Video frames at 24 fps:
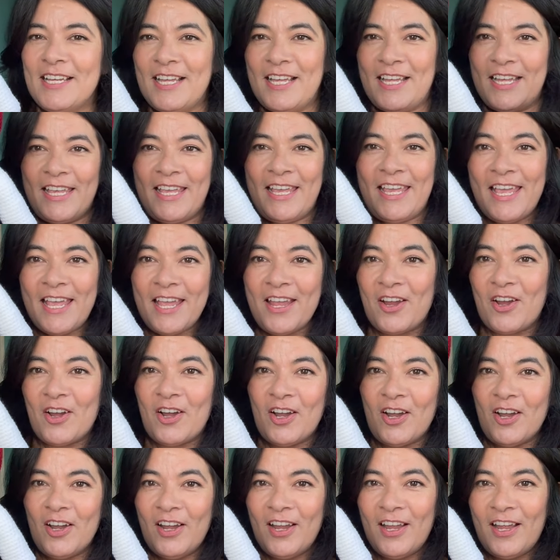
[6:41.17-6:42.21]

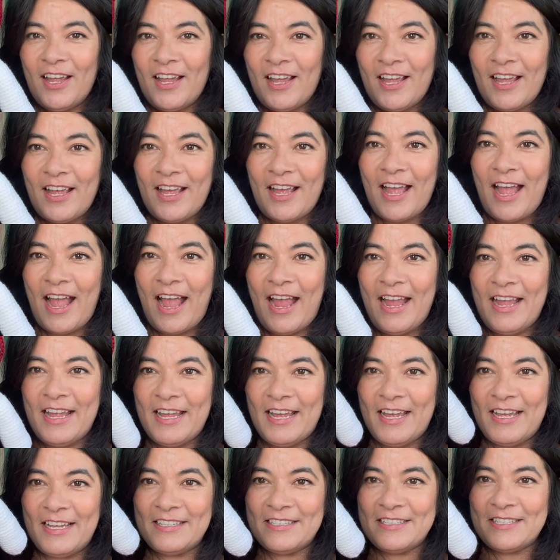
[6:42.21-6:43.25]
here
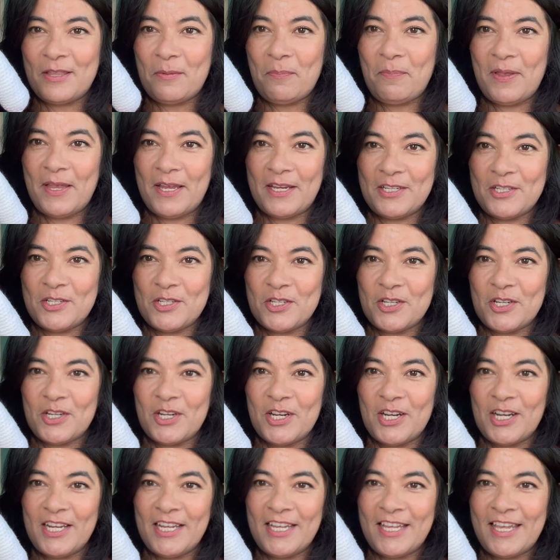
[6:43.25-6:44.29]
and the
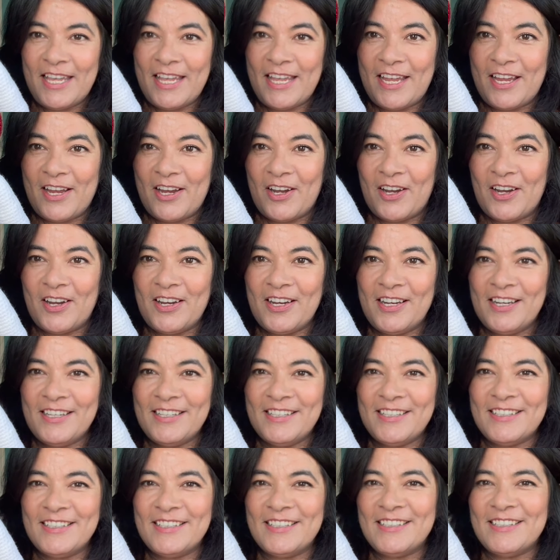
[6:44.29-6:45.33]
picture here.
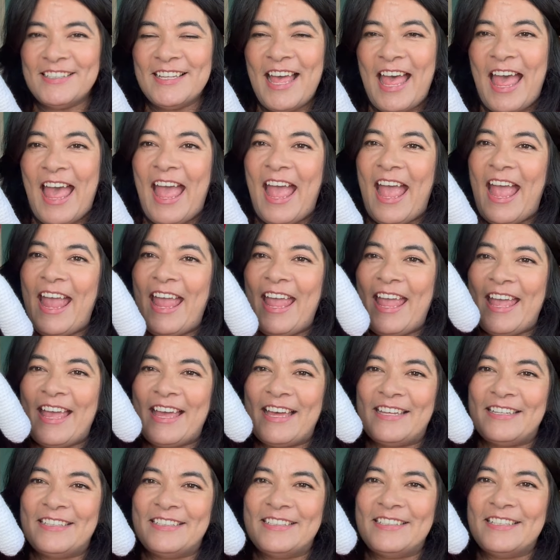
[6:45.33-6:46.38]

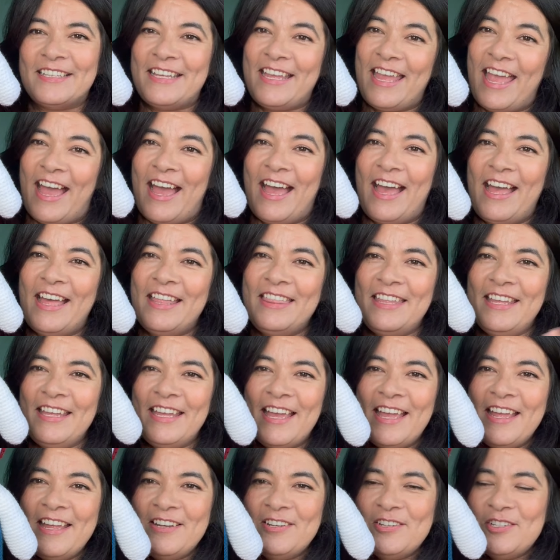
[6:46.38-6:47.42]
And yeah, I think
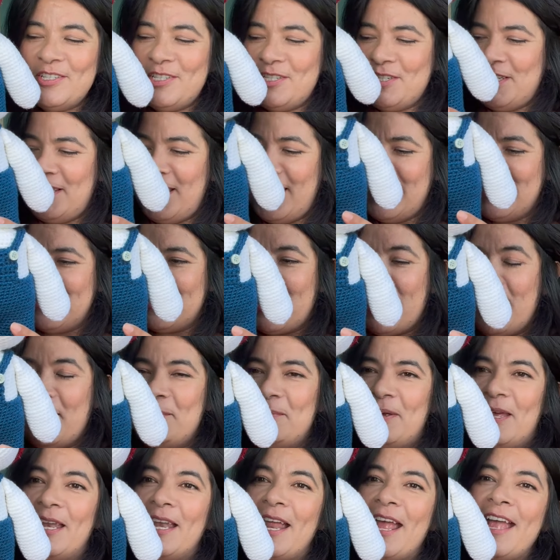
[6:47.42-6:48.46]
I understood the
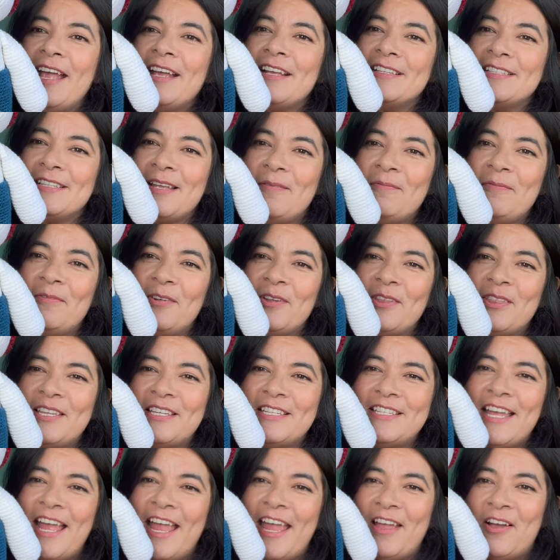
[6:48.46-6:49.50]
assignment, except for the
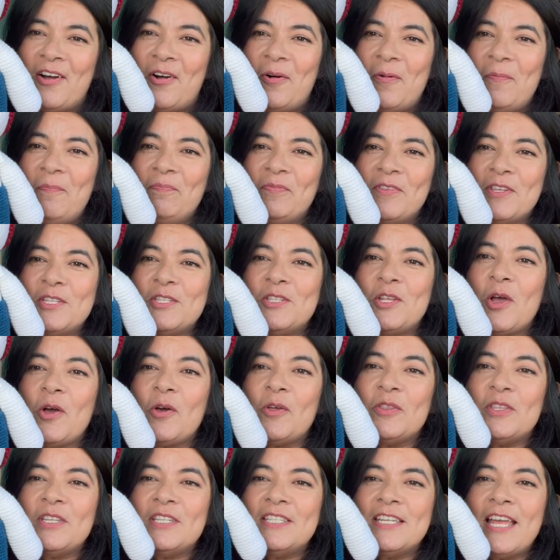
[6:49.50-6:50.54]
tail.
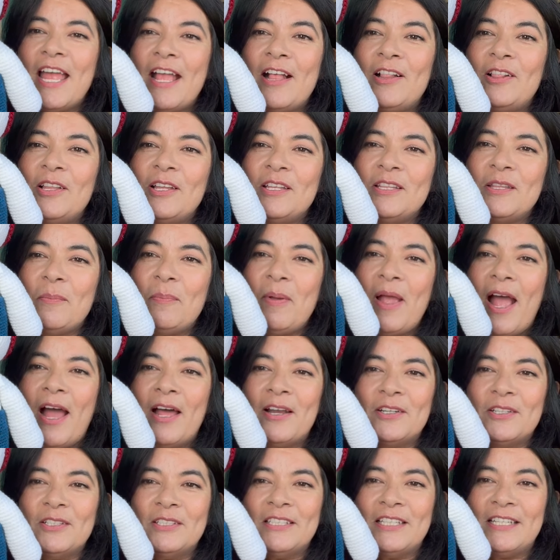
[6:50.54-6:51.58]
So the tail on the
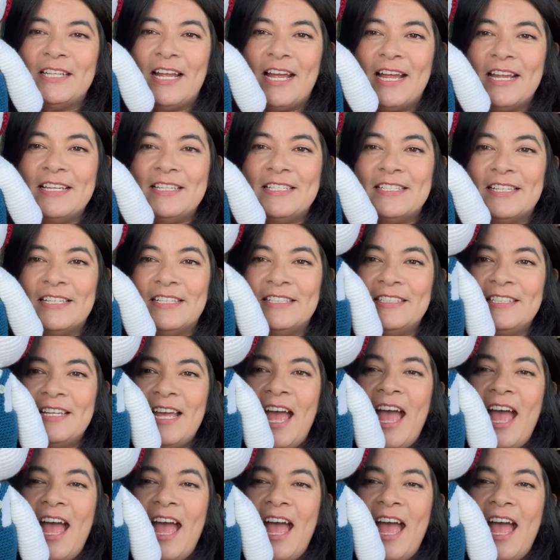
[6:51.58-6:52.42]
pattern that I did